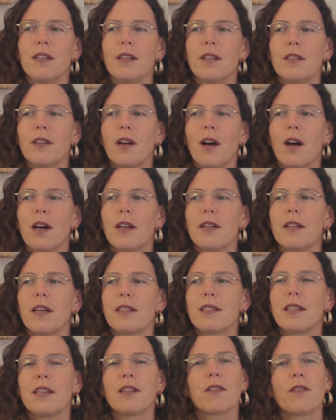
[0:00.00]
not
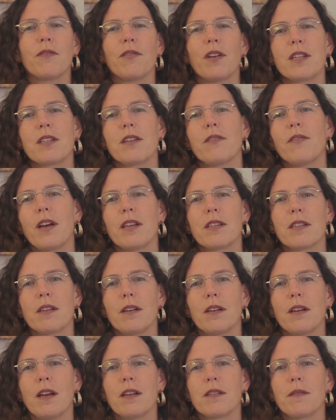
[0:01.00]
as interventive as
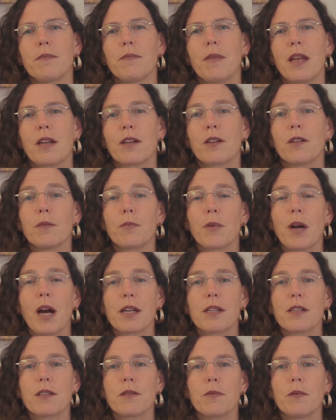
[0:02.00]
a medical
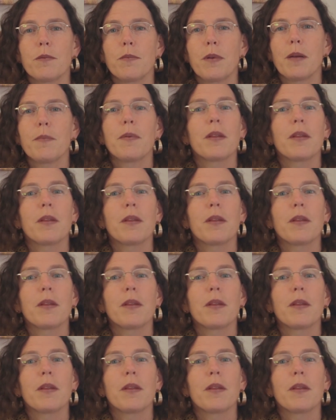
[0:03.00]
practice would be,